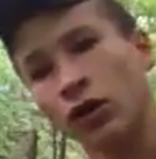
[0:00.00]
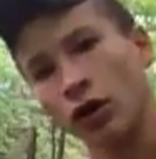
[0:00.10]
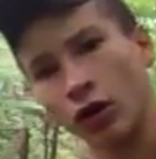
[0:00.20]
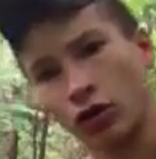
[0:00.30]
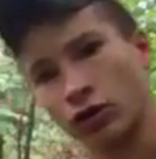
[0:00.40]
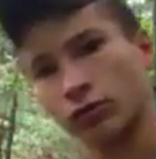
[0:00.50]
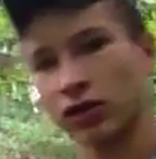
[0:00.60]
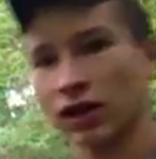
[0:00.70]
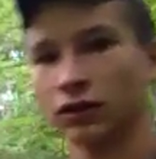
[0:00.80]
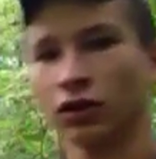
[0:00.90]
I'll
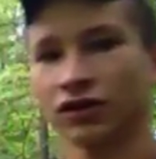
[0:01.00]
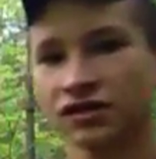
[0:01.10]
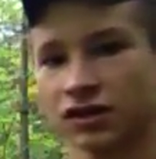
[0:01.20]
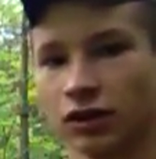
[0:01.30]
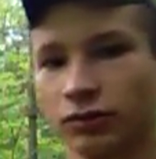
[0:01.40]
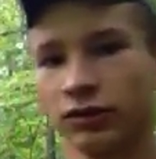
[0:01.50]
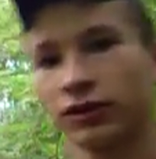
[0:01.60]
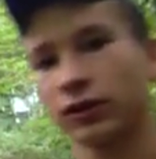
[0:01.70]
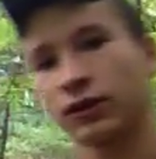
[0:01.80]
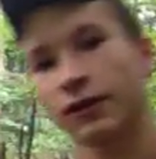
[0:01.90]
plow all this up,
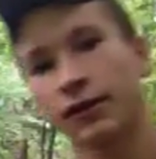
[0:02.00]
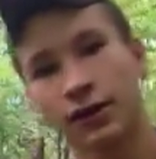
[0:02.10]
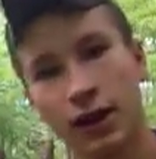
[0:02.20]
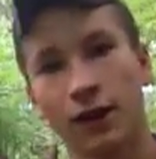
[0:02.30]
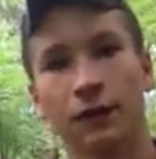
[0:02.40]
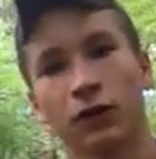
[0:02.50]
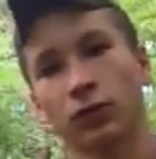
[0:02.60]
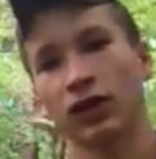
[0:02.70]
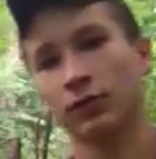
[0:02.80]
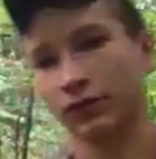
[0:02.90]
and then I'll
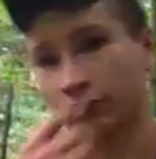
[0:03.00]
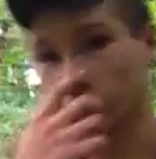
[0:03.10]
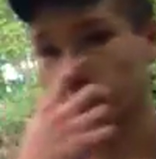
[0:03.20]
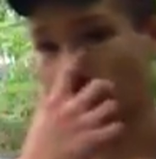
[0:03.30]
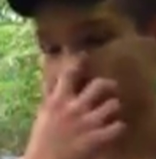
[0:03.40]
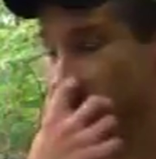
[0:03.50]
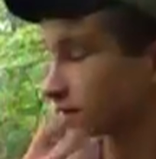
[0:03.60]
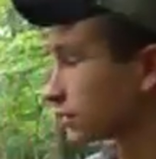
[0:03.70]
plant my food plots,